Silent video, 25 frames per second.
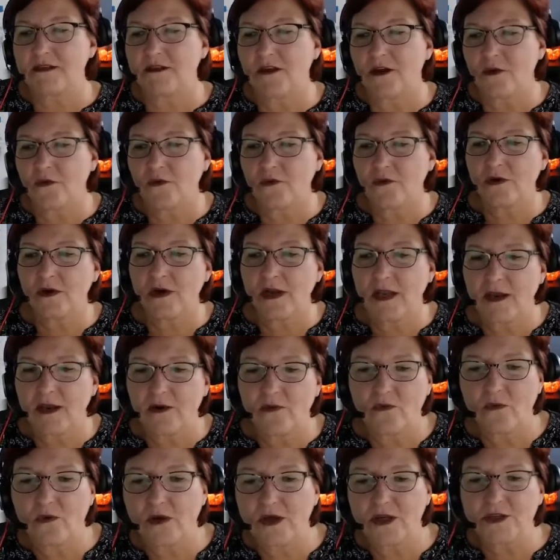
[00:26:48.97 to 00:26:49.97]
So we're
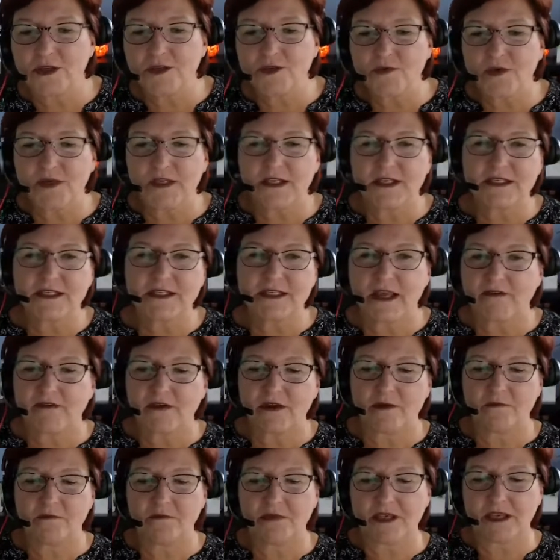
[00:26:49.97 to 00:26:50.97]
at
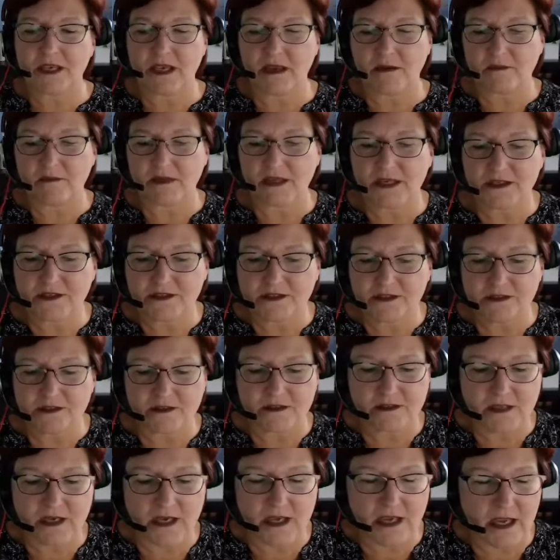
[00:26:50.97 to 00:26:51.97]
1:27 p.m.
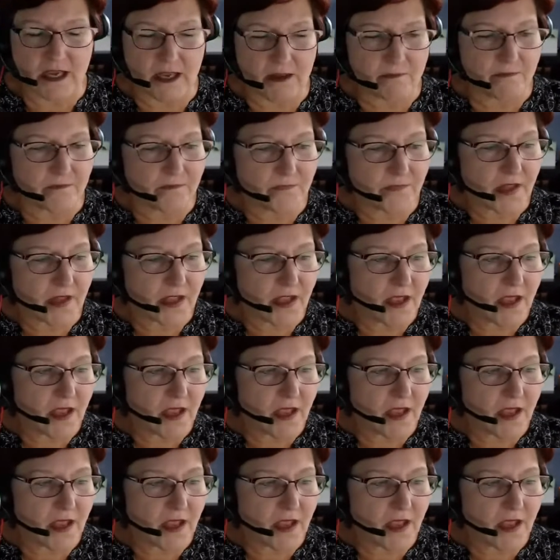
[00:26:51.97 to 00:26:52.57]
Eastern time.